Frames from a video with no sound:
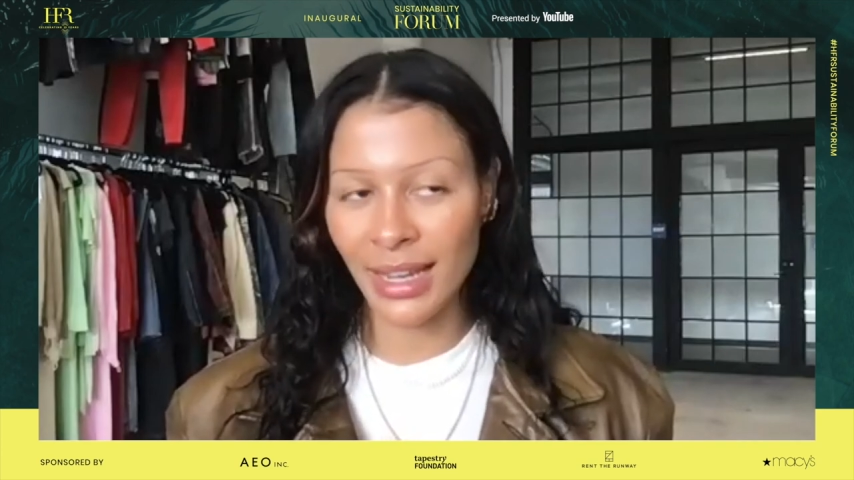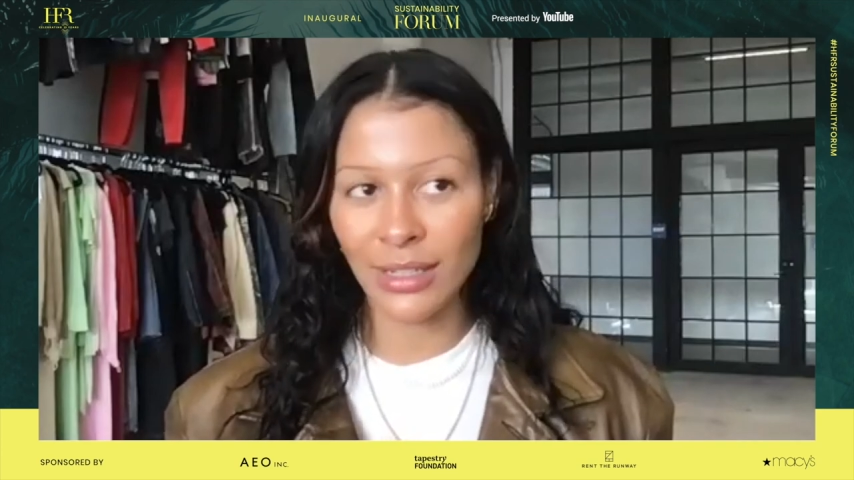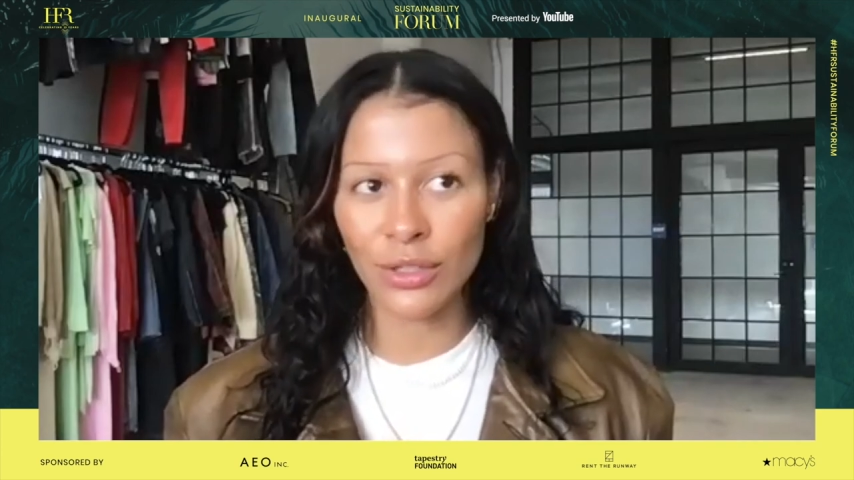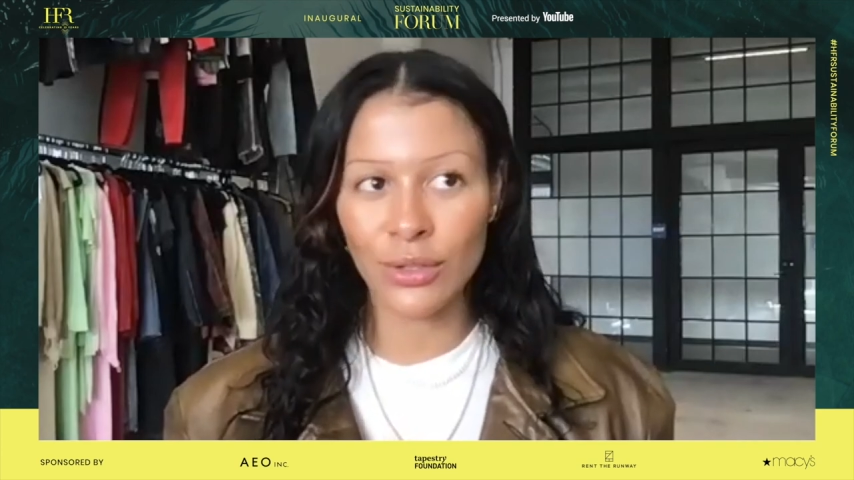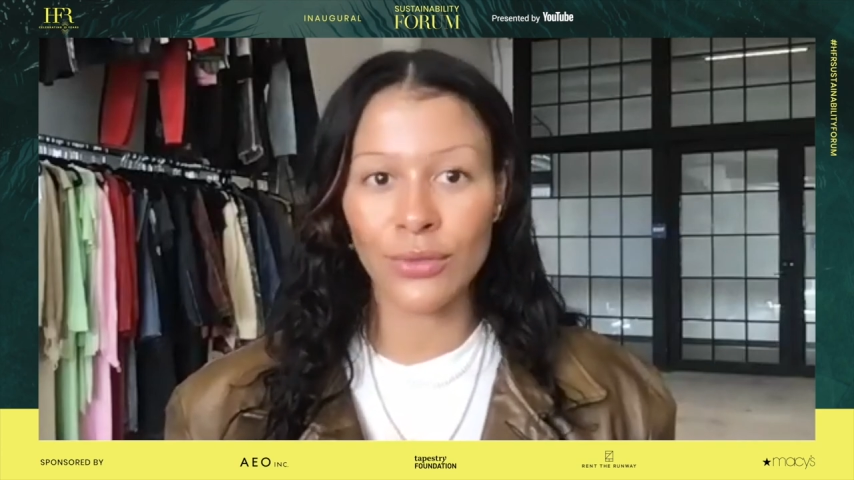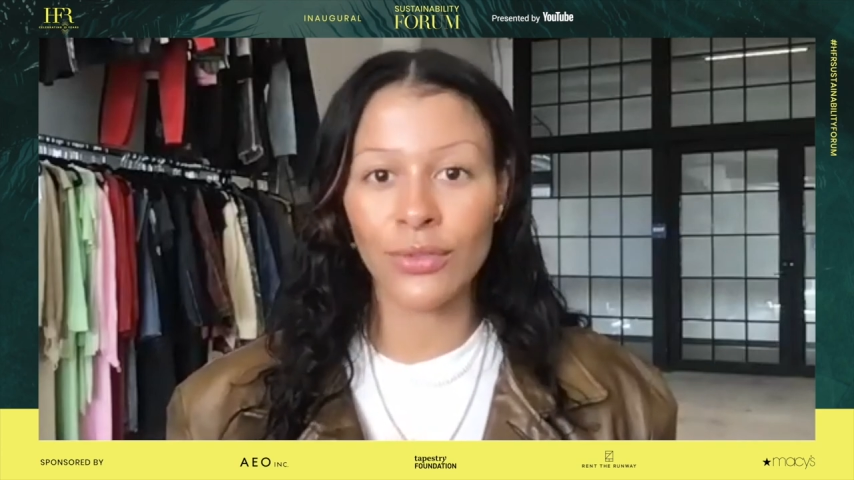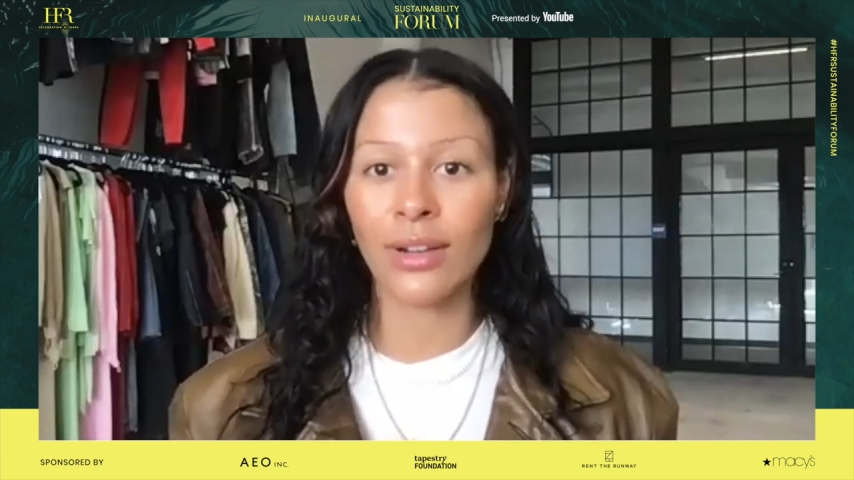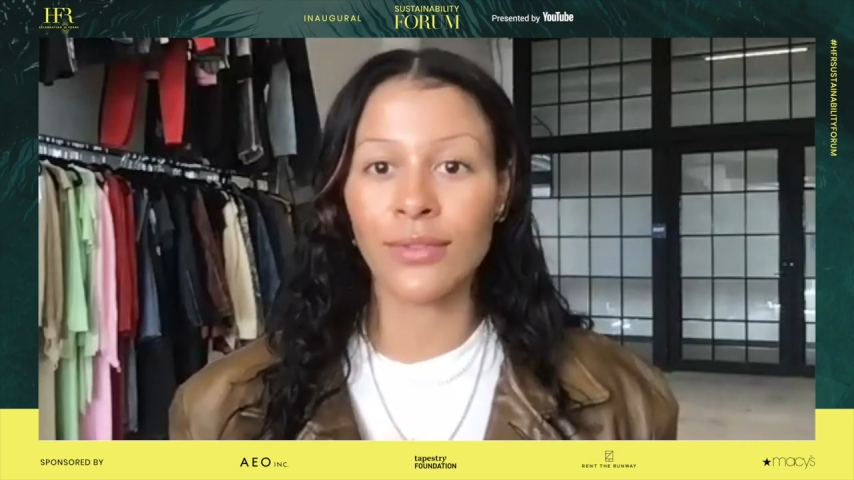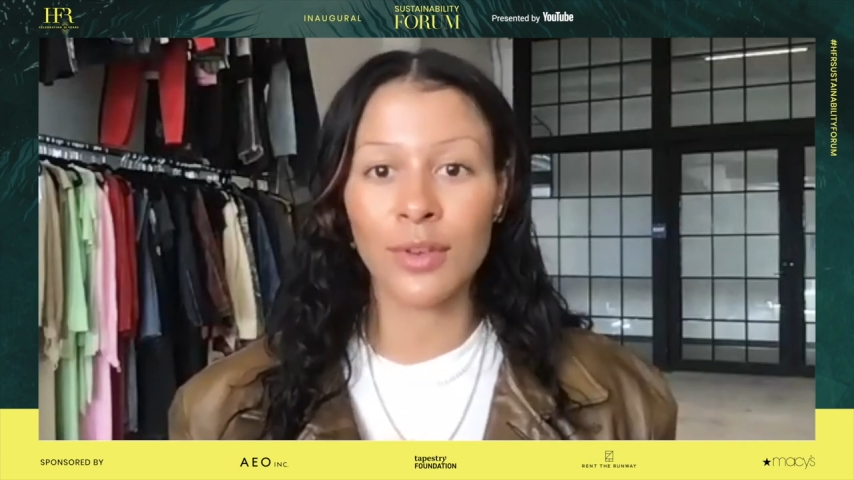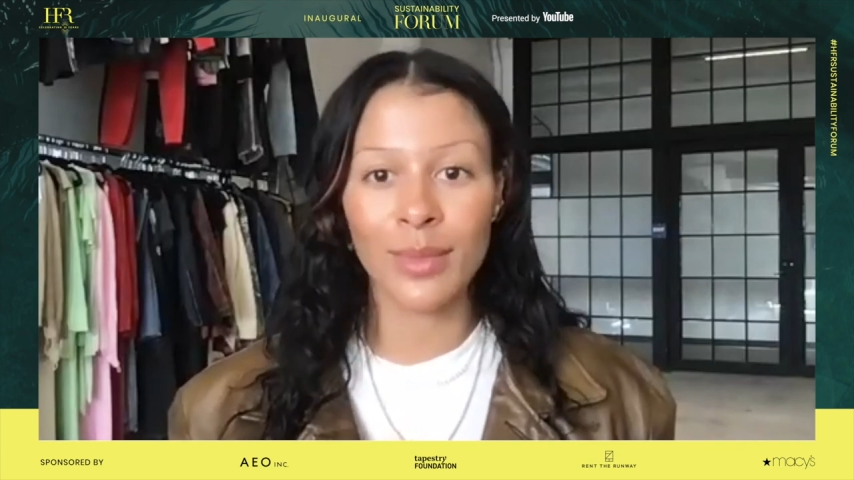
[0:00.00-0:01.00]
and so
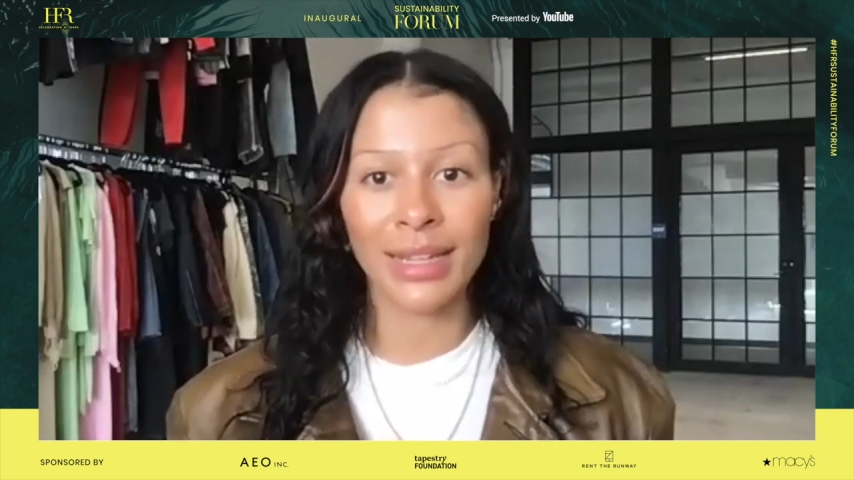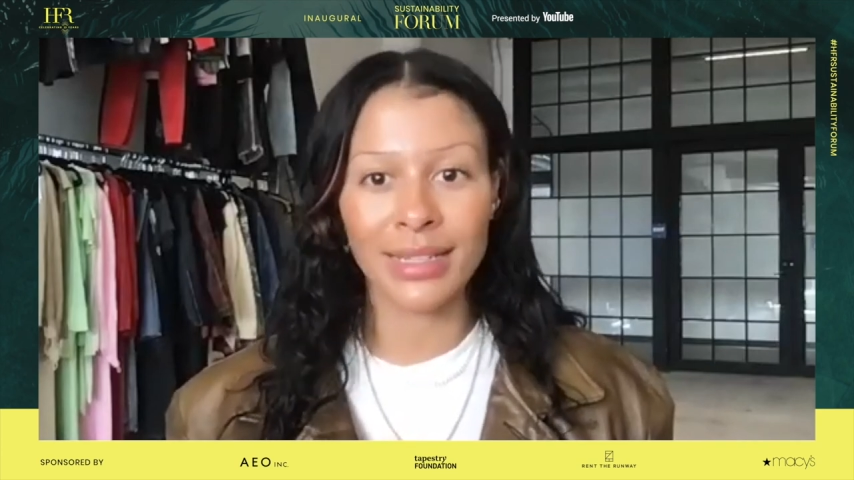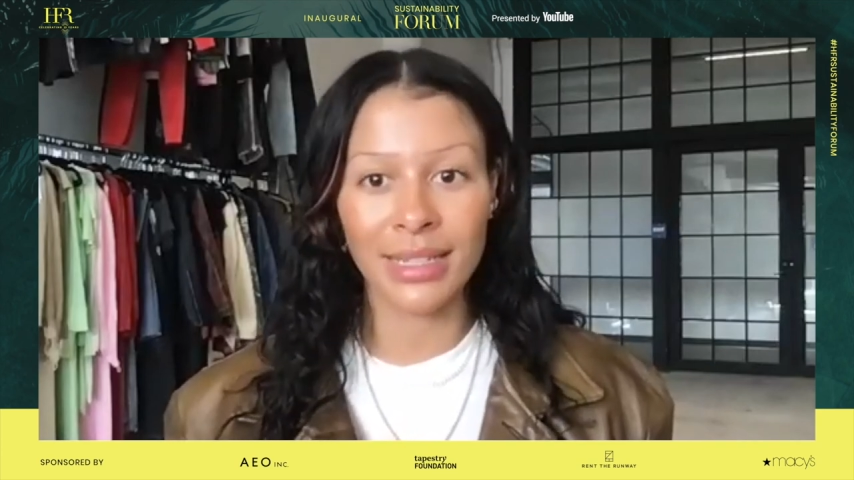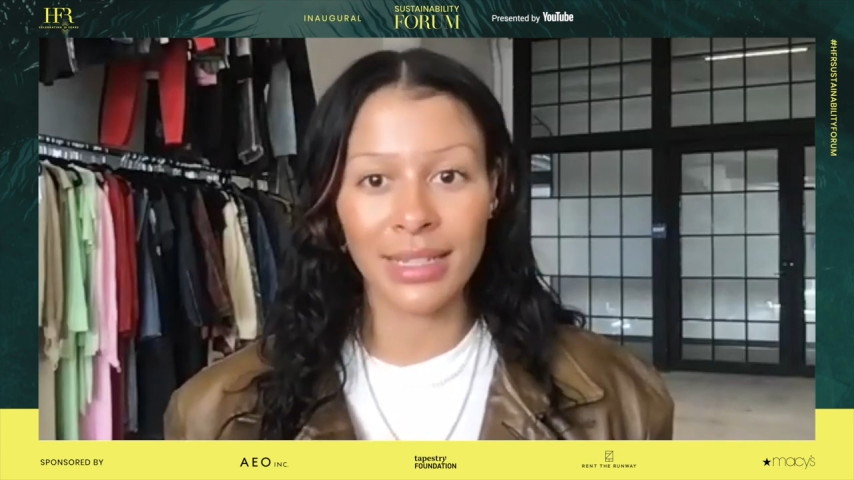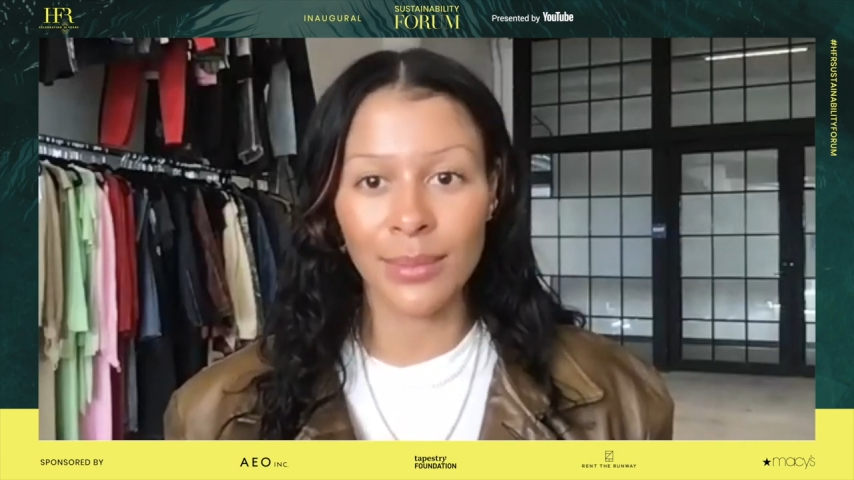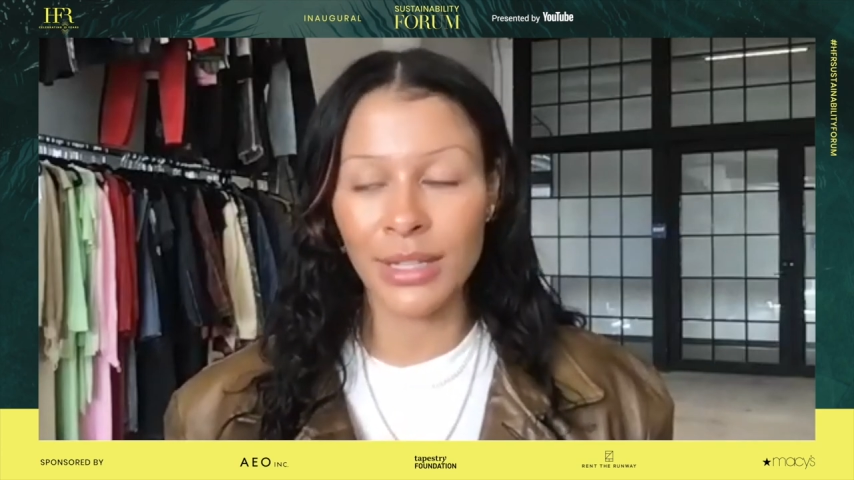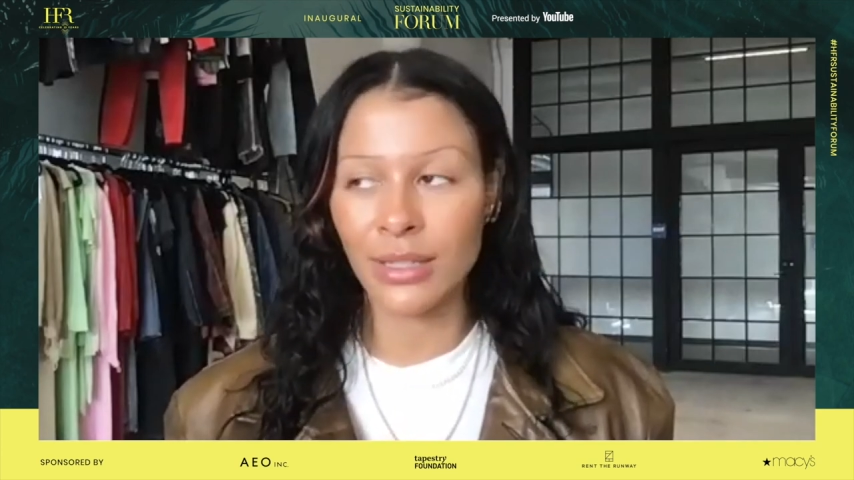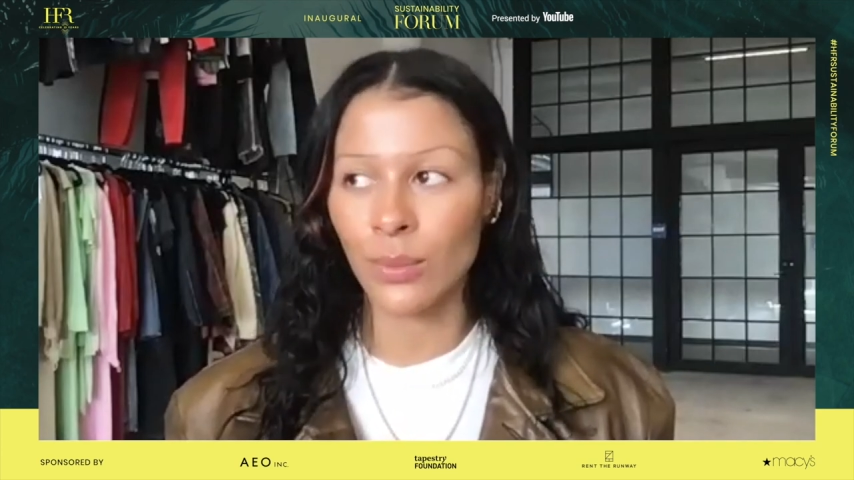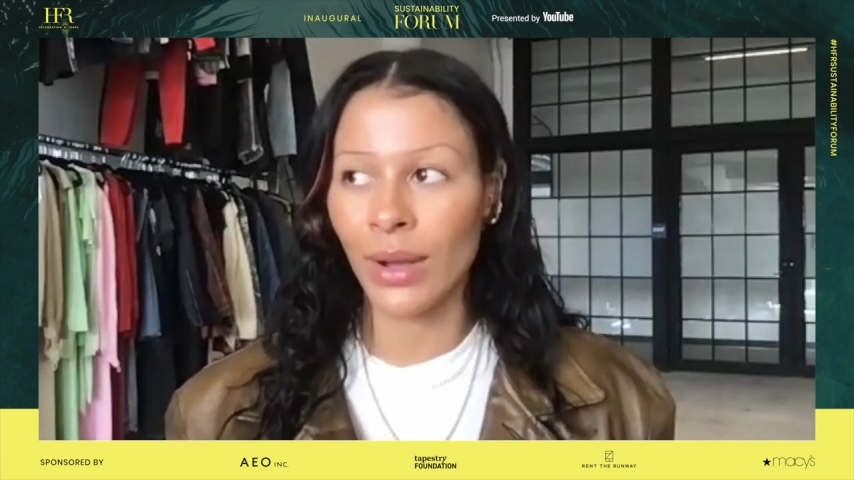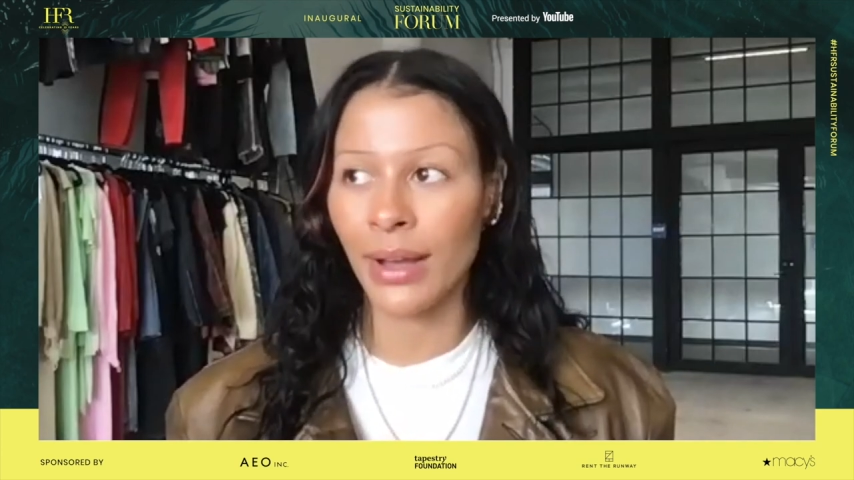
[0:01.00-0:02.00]
fun for my team
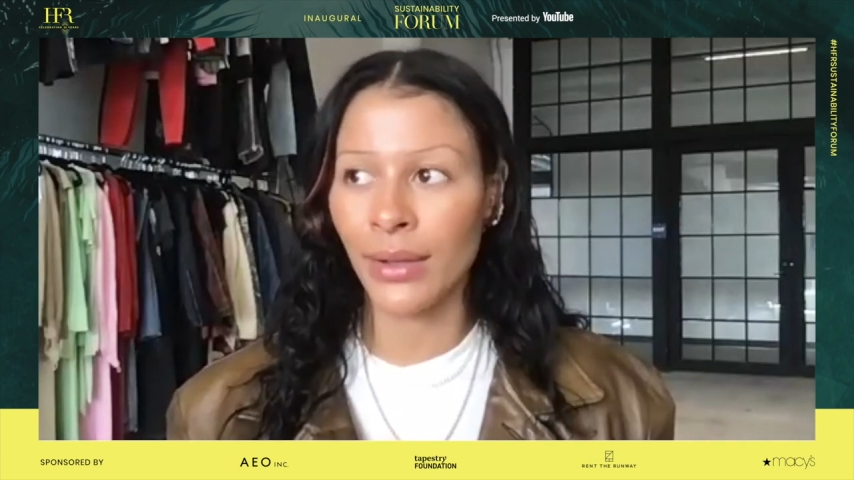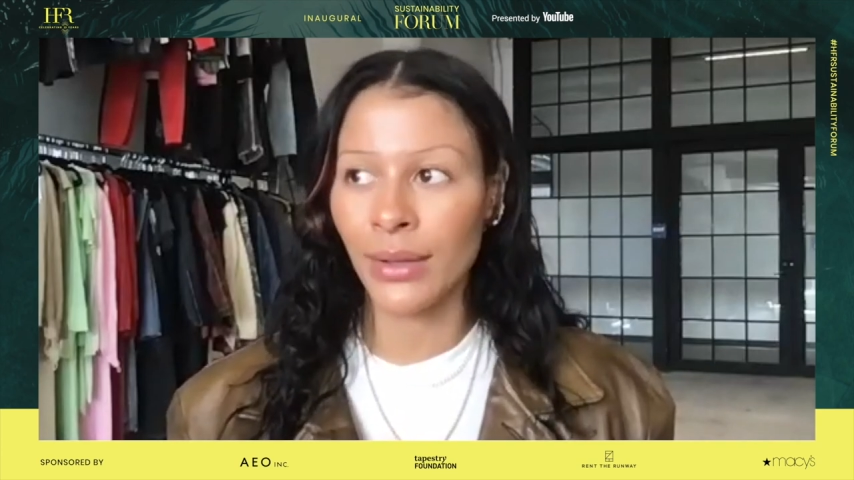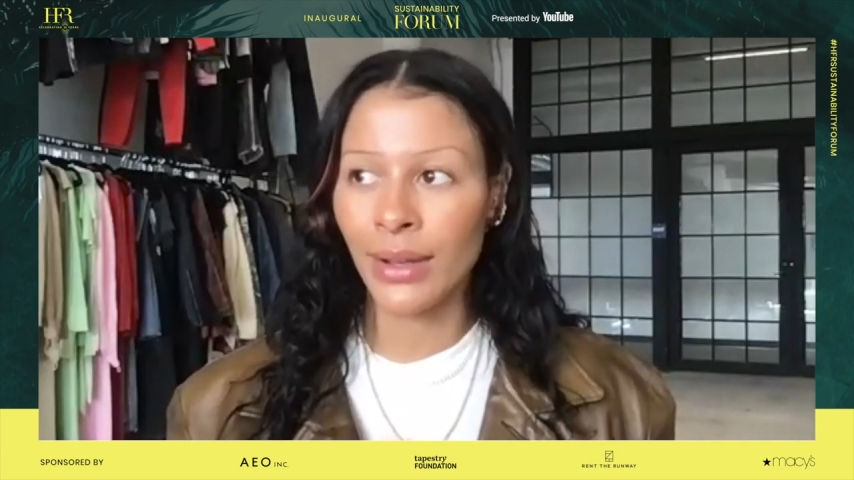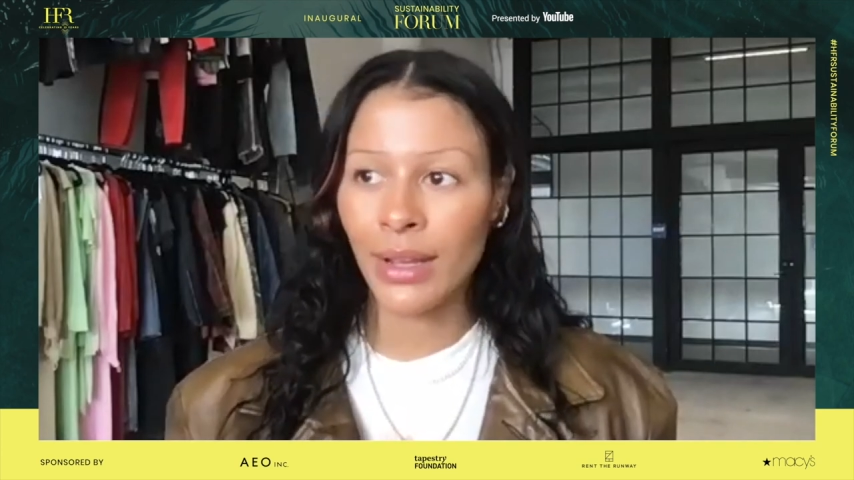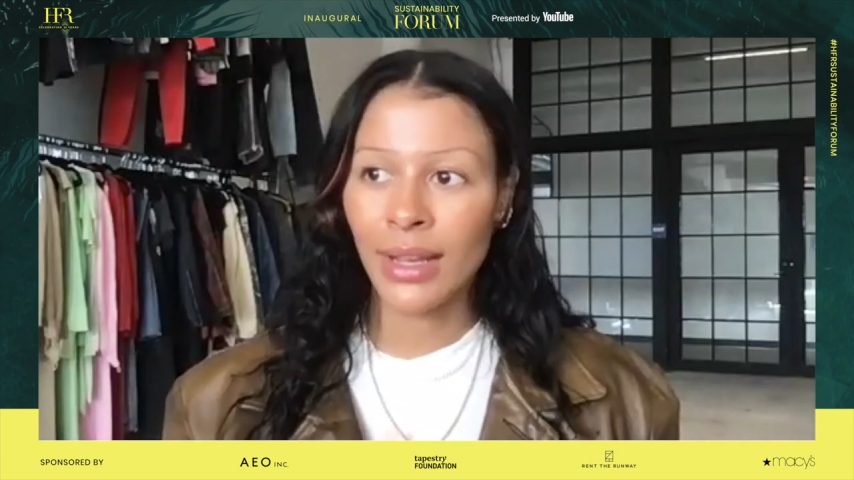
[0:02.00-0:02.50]
as well